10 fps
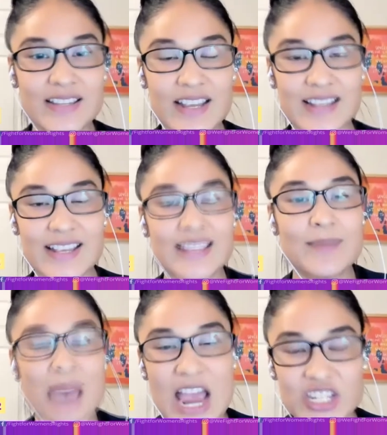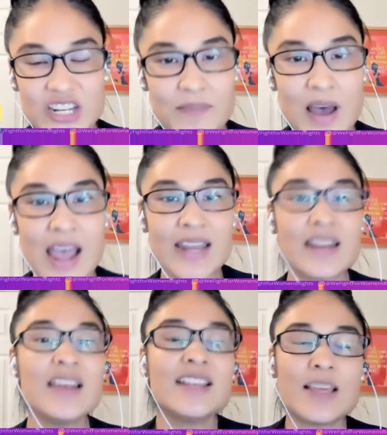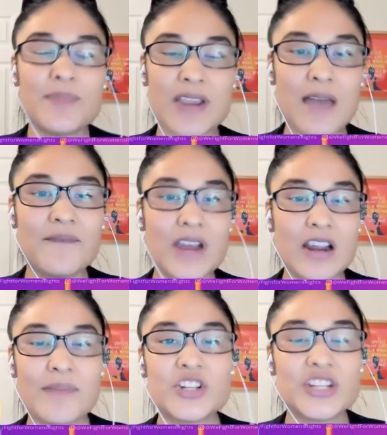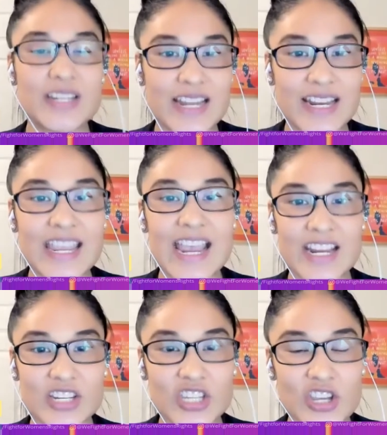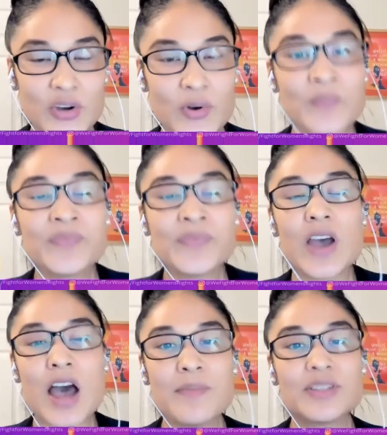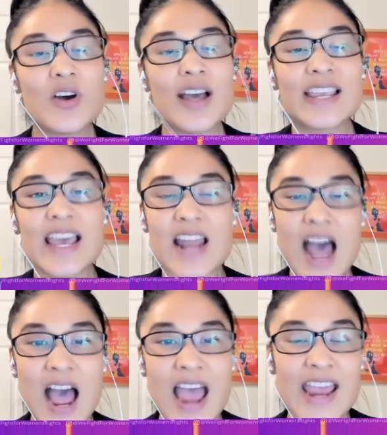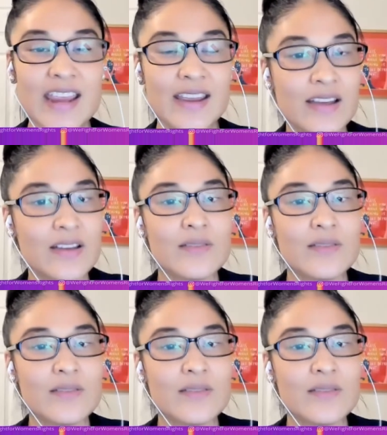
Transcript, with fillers: is, is a passion of mine, something I'm very much dedicated to. Um, so again, I